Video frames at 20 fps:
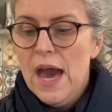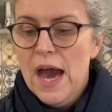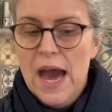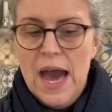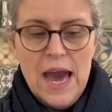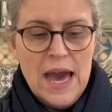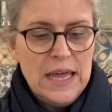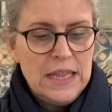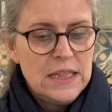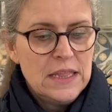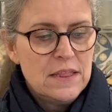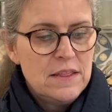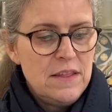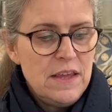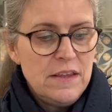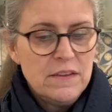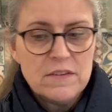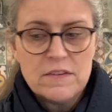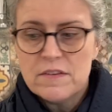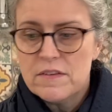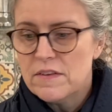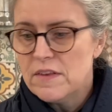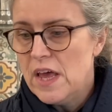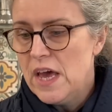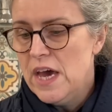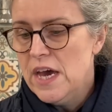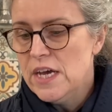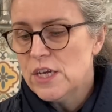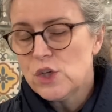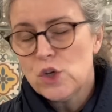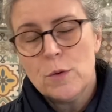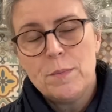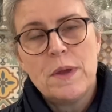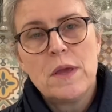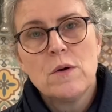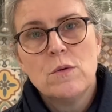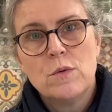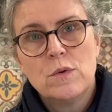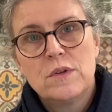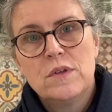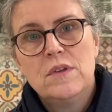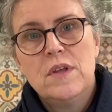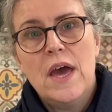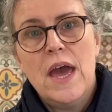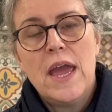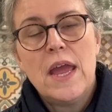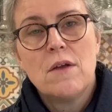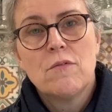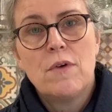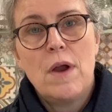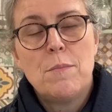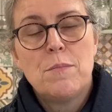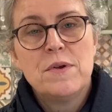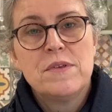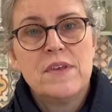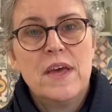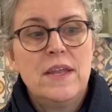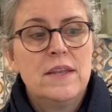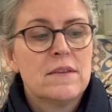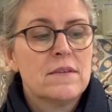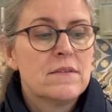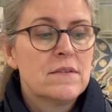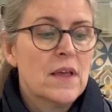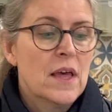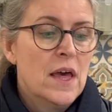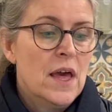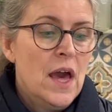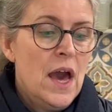And this shopping haul today represents